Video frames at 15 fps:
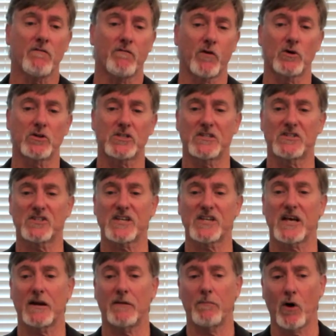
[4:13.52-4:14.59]
first and
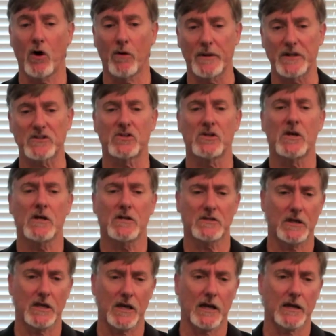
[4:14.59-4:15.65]
second moments
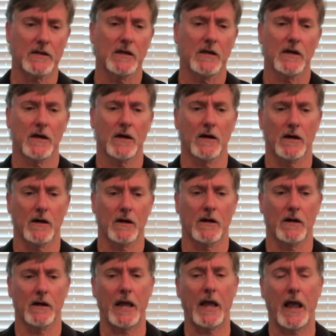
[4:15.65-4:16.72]
to get
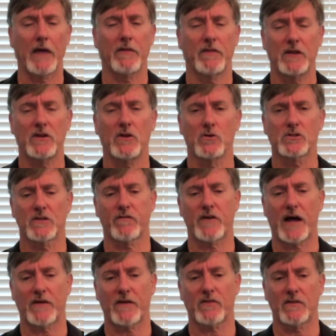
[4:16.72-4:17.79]
uh, and then use the
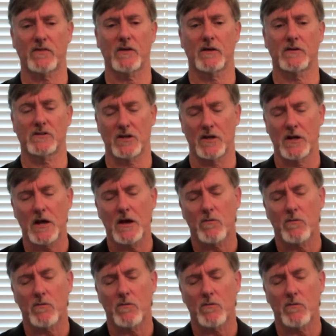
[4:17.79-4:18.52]
fact that to,